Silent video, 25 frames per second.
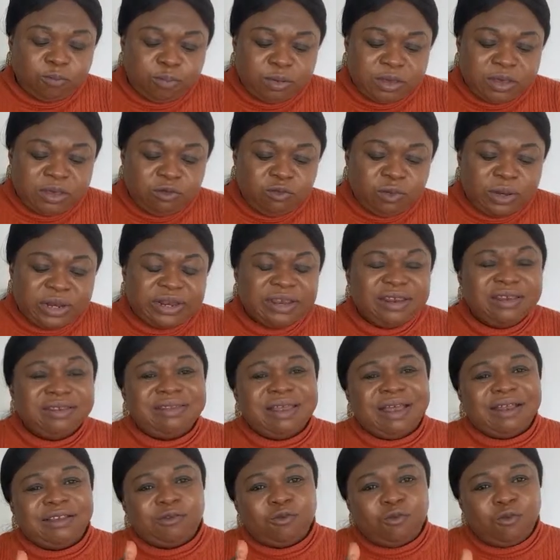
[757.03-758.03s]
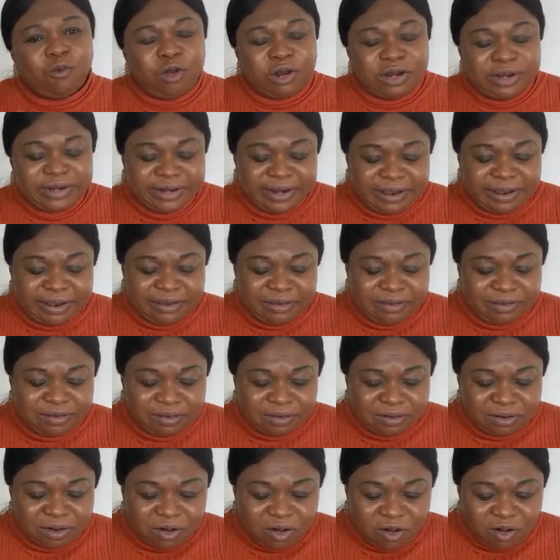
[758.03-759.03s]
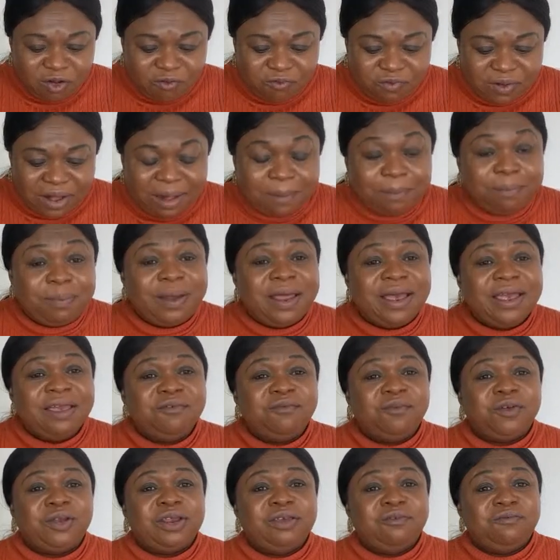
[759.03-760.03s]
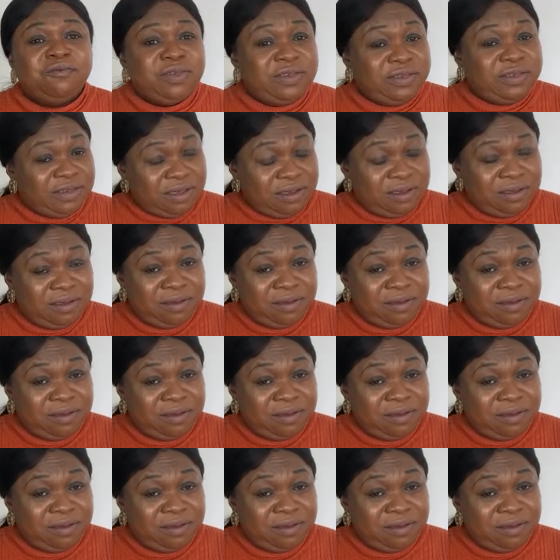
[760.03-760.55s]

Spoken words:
be within 31 days of applying for the visa.